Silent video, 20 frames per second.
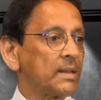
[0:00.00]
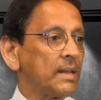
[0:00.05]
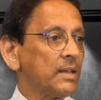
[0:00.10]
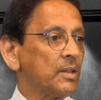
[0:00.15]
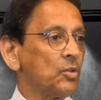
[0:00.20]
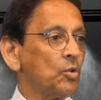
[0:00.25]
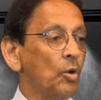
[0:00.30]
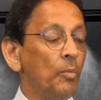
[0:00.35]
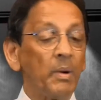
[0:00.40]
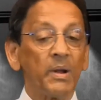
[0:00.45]
that
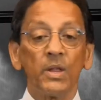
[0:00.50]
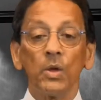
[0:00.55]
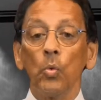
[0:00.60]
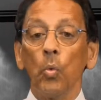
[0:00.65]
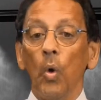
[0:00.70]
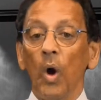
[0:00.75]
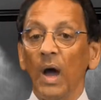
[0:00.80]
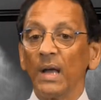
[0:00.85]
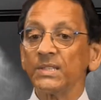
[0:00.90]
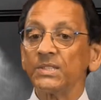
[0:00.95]
nobody
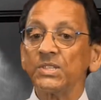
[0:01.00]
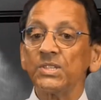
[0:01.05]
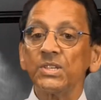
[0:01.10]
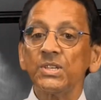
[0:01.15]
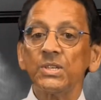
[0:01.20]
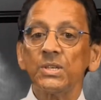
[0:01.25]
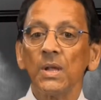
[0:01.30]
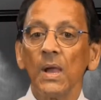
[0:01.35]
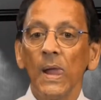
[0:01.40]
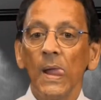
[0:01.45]

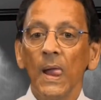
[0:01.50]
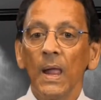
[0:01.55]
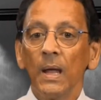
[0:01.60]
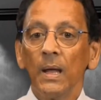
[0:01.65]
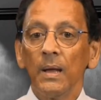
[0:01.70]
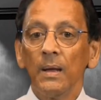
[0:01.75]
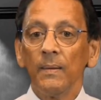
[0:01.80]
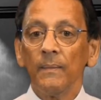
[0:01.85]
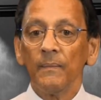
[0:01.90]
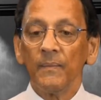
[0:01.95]
wants,
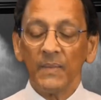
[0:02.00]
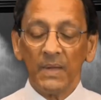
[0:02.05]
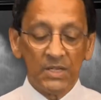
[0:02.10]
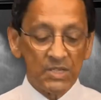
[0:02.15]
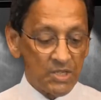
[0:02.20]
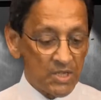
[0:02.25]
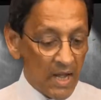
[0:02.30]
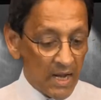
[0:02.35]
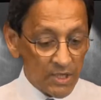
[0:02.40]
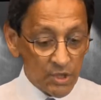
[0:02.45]

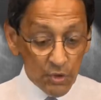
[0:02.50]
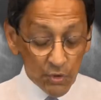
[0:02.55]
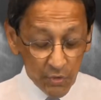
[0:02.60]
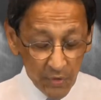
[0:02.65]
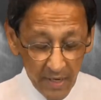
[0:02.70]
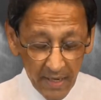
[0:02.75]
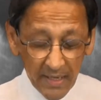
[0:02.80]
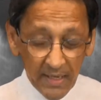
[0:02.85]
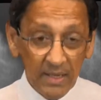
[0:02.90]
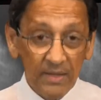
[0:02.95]
it's not
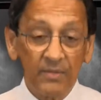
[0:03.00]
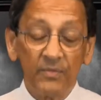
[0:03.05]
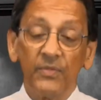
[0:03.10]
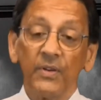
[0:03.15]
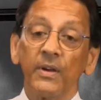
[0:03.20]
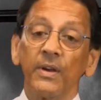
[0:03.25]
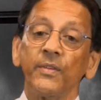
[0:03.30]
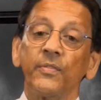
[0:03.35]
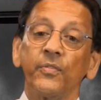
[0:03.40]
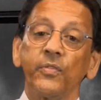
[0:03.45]
traded
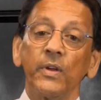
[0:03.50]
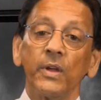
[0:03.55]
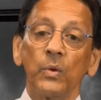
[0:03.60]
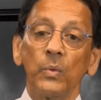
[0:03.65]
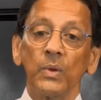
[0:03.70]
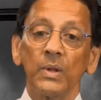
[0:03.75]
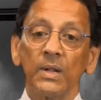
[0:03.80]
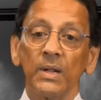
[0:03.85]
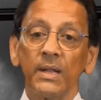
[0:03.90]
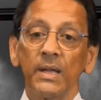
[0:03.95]
very
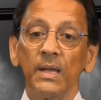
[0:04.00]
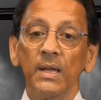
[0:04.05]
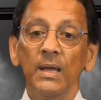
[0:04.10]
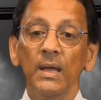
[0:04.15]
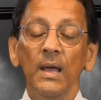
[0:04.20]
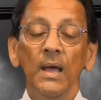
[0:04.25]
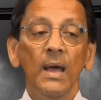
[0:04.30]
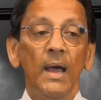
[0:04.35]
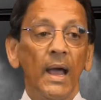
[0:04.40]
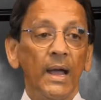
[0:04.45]
frequently,
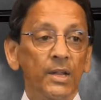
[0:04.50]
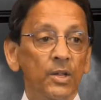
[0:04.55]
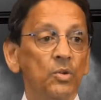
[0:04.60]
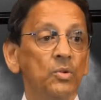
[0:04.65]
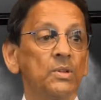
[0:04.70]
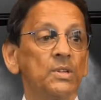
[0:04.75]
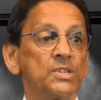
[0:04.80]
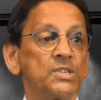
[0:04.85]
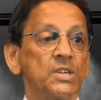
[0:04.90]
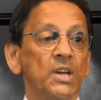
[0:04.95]
and you
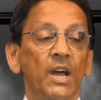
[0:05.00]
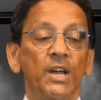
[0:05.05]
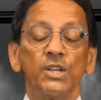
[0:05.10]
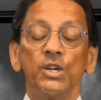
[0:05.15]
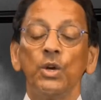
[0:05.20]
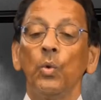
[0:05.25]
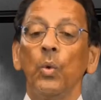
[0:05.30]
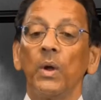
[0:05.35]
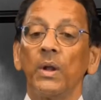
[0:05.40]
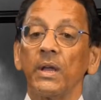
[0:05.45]
decide
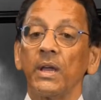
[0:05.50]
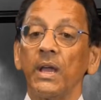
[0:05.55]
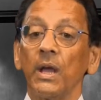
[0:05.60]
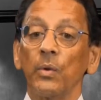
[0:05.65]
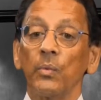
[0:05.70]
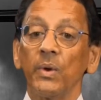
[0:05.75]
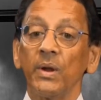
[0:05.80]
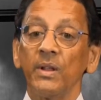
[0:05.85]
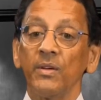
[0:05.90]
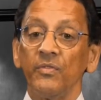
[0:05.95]
you want to get
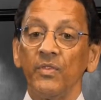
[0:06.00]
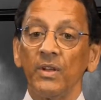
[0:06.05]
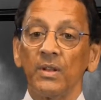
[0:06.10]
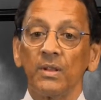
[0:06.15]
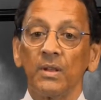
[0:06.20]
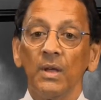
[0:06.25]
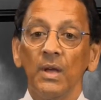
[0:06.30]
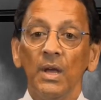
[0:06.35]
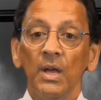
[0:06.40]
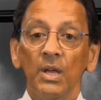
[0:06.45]
rid of
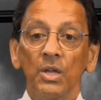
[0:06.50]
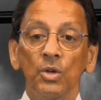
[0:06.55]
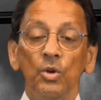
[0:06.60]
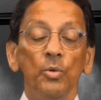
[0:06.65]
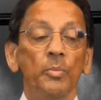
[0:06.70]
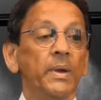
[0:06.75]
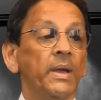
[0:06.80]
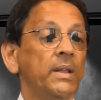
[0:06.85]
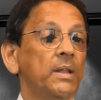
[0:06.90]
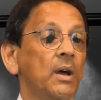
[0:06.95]
it, you
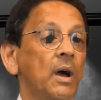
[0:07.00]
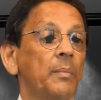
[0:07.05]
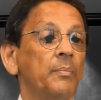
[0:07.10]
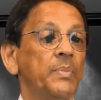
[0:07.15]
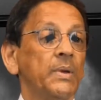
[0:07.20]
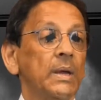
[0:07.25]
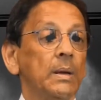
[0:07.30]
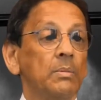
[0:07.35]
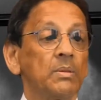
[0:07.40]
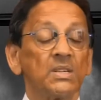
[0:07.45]
may not
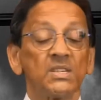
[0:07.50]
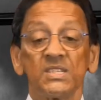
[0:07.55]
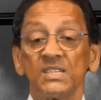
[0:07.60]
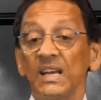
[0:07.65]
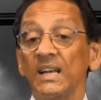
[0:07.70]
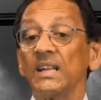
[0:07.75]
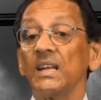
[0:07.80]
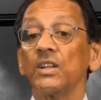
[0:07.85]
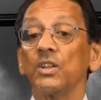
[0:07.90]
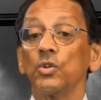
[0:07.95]
be able to
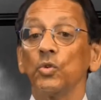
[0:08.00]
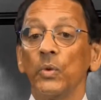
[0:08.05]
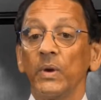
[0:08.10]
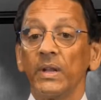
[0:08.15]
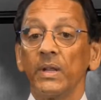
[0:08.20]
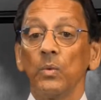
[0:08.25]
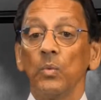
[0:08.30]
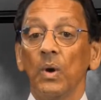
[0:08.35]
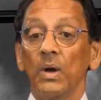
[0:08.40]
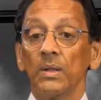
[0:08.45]
sell it to
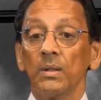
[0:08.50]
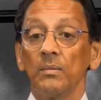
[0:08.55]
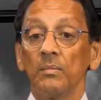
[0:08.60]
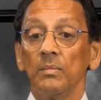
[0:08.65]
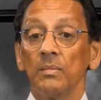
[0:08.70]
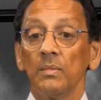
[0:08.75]
anyone.